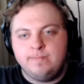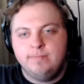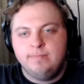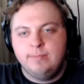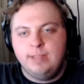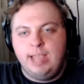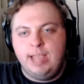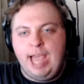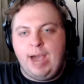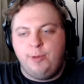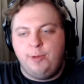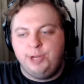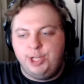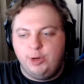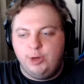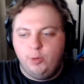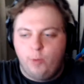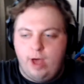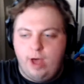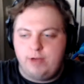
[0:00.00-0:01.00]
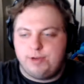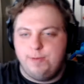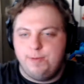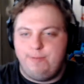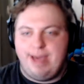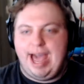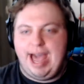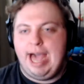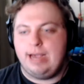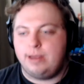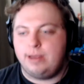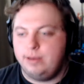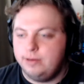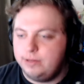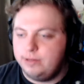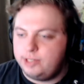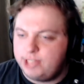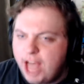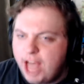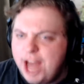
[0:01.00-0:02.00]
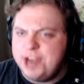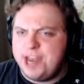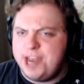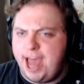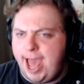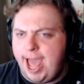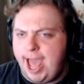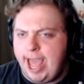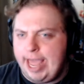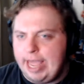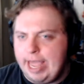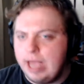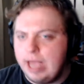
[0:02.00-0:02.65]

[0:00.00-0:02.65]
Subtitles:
How we doing? Welcome back. Sunday.